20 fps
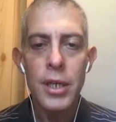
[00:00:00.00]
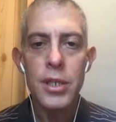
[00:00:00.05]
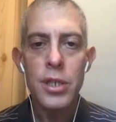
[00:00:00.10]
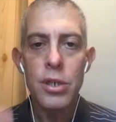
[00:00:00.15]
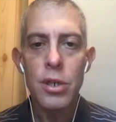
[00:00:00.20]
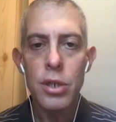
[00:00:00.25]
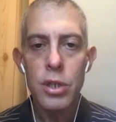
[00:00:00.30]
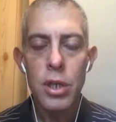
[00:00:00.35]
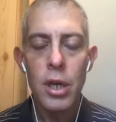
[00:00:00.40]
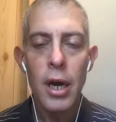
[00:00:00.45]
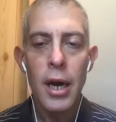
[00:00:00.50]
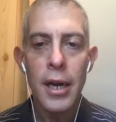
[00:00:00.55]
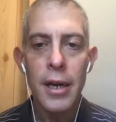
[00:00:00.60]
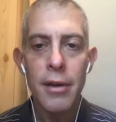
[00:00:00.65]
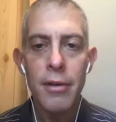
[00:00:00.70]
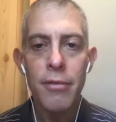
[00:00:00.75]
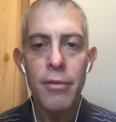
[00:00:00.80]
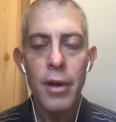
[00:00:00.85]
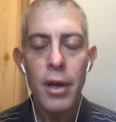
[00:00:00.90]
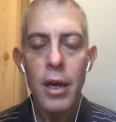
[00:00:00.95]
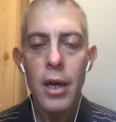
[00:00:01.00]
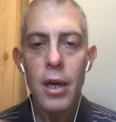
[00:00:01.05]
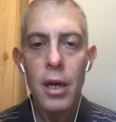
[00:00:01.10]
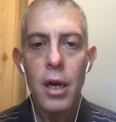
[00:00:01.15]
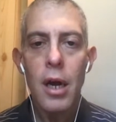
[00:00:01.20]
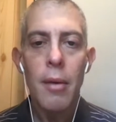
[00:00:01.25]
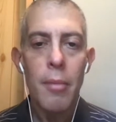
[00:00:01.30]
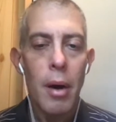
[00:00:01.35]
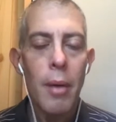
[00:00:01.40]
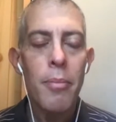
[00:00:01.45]
It's just kind of
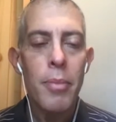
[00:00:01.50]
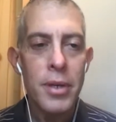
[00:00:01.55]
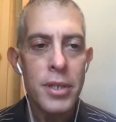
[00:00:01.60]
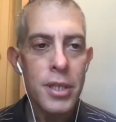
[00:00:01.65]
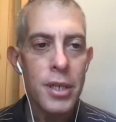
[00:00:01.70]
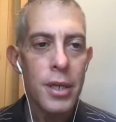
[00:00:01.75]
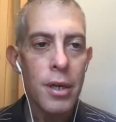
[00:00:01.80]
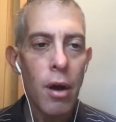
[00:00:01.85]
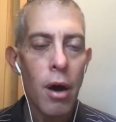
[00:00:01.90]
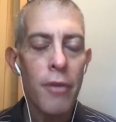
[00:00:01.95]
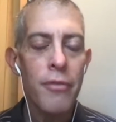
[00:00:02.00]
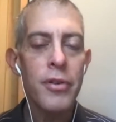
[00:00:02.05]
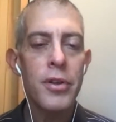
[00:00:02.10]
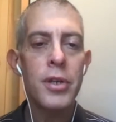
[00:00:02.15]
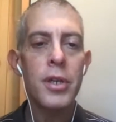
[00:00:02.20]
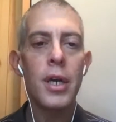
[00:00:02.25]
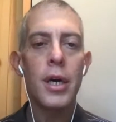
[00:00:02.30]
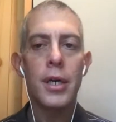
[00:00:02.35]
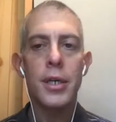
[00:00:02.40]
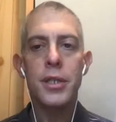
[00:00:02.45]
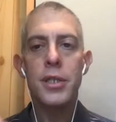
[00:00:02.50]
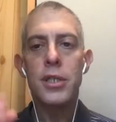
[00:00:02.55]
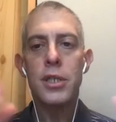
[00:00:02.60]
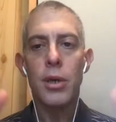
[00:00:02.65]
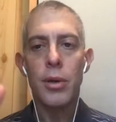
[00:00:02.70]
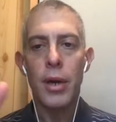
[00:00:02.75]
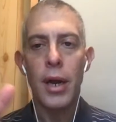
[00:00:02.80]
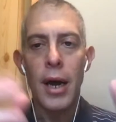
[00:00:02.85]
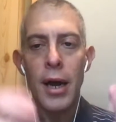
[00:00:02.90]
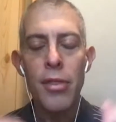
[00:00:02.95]
come up as it often does.
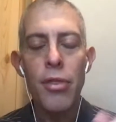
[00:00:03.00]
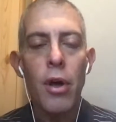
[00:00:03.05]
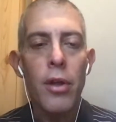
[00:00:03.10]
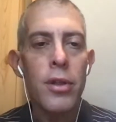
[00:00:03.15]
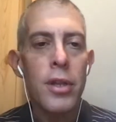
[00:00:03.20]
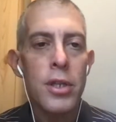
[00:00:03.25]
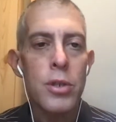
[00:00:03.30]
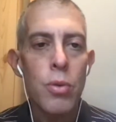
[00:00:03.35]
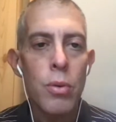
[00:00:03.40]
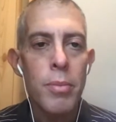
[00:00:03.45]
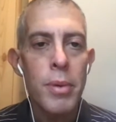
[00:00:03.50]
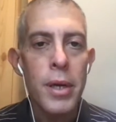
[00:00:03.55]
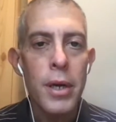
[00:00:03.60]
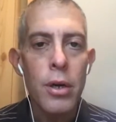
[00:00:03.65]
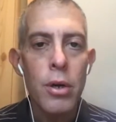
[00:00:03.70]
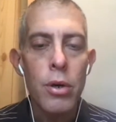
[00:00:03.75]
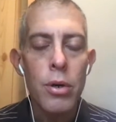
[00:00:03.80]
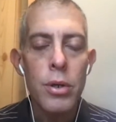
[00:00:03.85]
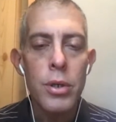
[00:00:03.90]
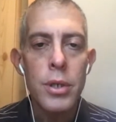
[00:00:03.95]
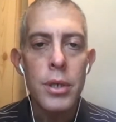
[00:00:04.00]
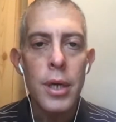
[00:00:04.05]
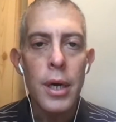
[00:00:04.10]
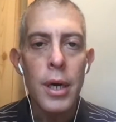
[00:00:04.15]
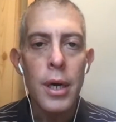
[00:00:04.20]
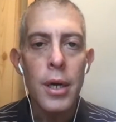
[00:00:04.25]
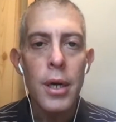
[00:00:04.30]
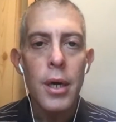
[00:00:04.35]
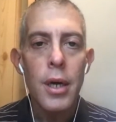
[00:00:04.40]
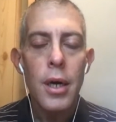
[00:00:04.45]
So I thought this would be a good
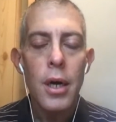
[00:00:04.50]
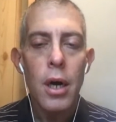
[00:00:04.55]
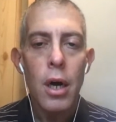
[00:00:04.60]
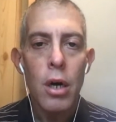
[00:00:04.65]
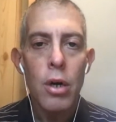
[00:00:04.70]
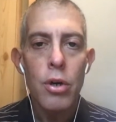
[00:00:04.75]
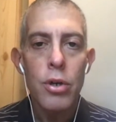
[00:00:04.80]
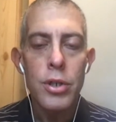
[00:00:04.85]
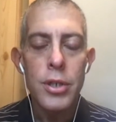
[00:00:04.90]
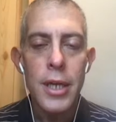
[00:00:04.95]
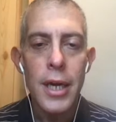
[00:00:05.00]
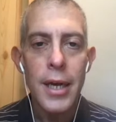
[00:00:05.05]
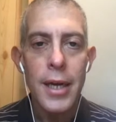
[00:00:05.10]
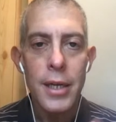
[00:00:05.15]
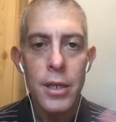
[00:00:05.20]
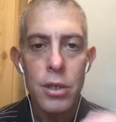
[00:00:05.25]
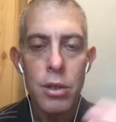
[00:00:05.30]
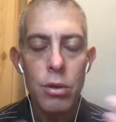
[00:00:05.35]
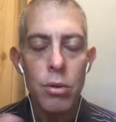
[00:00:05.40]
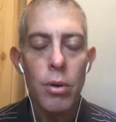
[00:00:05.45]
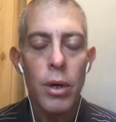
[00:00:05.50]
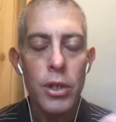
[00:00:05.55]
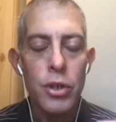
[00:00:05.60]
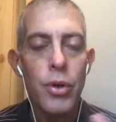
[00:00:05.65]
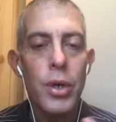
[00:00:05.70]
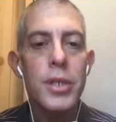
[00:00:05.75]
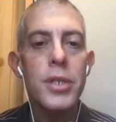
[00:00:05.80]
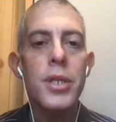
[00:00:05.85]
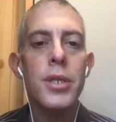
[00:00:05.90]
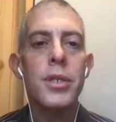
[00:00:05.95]
day to
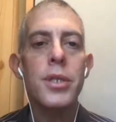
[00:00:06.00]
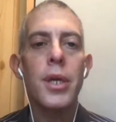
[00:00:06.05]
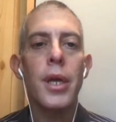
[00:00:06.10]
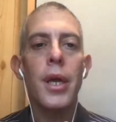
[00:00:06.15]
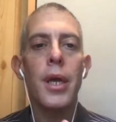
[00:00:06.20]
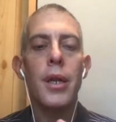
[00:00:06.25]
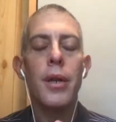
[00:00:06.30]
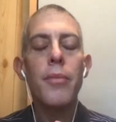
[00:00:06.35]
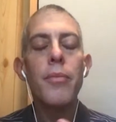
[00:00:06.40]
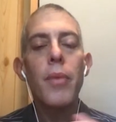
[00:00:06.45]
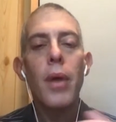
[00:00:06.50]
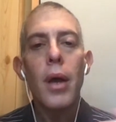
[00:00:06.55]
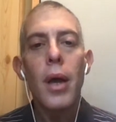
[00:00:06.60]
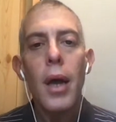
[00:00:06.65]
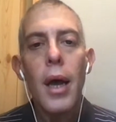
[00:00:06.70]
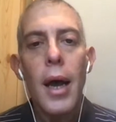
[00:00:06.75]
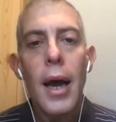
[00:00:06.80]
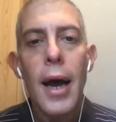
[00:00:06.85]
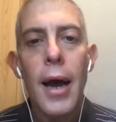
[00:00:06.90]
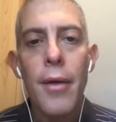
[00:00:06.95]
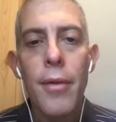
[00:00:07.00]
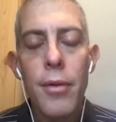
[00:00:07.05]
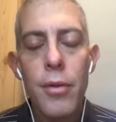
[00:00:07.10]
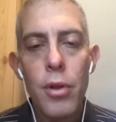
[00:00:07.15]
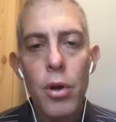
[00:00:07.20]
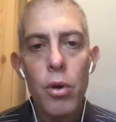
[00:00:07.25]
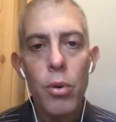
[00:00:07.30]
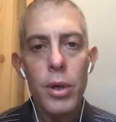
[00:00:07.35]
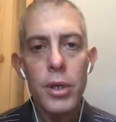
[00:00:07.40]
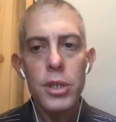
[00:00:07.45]
address this again. And
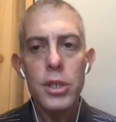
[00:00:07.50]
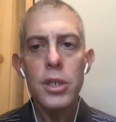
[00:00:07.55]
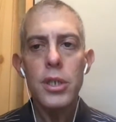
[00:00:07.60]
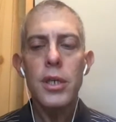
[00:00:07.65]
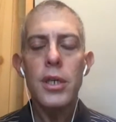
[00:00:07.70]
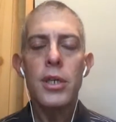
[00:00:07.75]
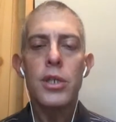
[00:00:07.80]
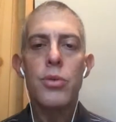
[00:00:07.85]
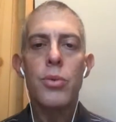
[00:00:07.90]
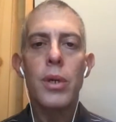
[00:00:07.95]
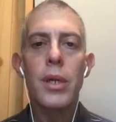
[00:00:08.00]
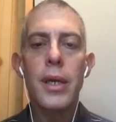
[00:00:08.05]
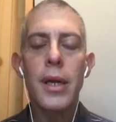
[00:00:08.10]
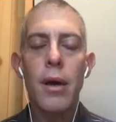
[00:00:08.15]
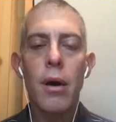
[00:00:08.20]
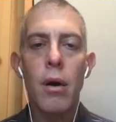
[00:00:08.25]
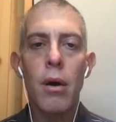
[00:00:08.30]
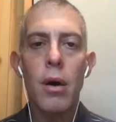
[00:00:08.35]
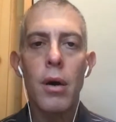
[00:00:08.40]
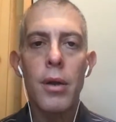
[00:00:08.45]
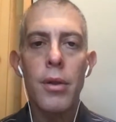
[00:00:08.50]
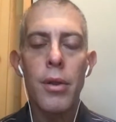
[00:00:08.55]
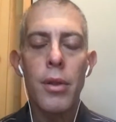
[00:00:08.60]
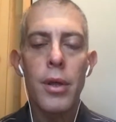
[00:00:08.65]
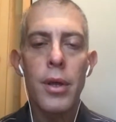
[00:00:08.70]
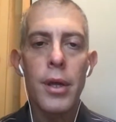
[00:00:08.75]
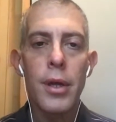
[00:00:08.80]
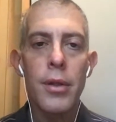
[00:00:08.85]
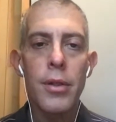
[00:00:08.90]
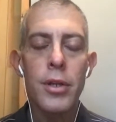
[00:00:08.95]
the question is really on
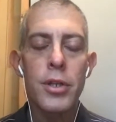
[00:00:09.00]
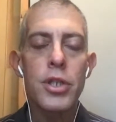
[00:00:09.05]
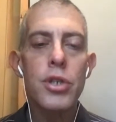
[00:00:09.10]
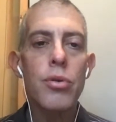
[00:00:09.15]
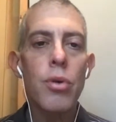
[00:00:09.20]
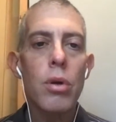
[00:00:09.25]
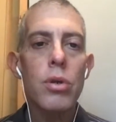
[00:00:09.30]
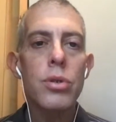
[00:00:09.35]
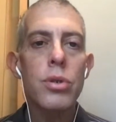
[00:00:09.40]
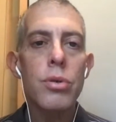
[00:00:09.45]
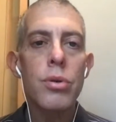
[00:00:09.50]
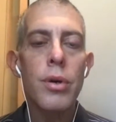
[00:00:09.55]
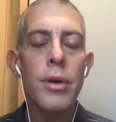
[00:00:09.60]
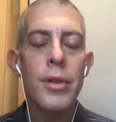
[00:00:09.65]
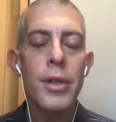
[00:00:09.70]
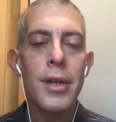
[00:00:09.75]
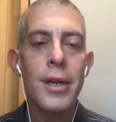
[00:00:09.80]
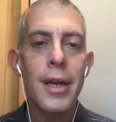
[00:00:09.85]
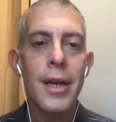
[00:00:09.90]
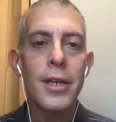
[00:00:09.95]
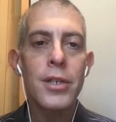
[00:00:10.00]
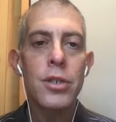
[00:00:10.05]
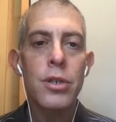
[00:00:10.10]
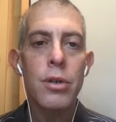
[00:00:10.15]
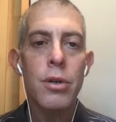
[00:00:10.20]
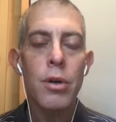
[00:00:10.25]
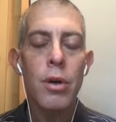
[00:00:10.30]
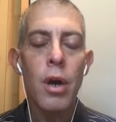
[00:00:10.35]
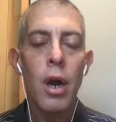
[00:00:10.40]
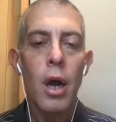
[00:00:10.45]
the structure and the
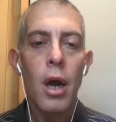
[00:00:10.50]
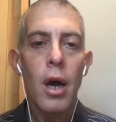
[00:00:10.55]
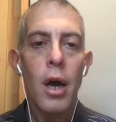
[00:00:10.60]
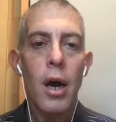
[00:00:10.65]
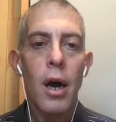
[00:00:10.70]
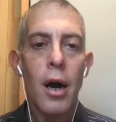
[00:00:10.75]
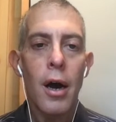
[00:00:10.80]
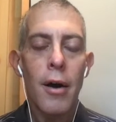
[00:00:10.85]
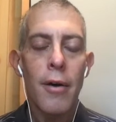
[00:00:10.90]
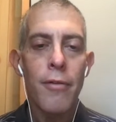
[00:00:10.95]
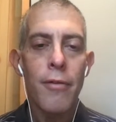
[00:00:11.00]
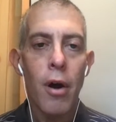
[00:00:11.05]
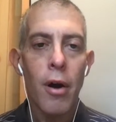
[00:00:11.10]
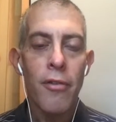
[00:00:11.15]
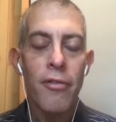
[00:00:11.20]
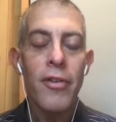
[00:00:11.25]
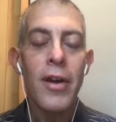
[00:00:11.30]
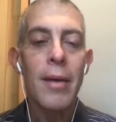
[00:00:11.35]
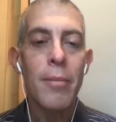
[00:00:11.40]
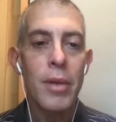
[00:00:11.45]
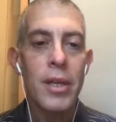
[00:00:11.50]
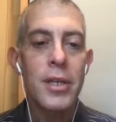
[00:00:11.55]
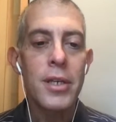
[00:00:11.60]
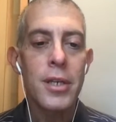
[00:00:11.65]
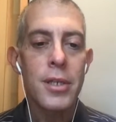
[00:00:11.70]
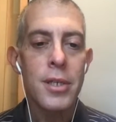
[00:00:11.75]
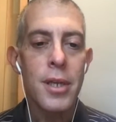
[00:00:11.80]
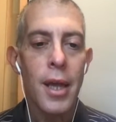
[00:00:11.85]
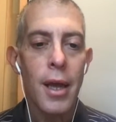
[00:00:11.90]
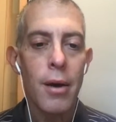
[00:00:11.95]
nature of our family
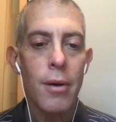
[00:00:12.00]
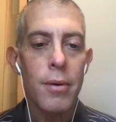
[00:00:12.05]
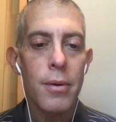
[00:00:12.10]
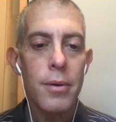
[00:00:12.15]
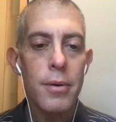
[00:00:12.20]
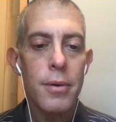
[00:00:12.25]
discount,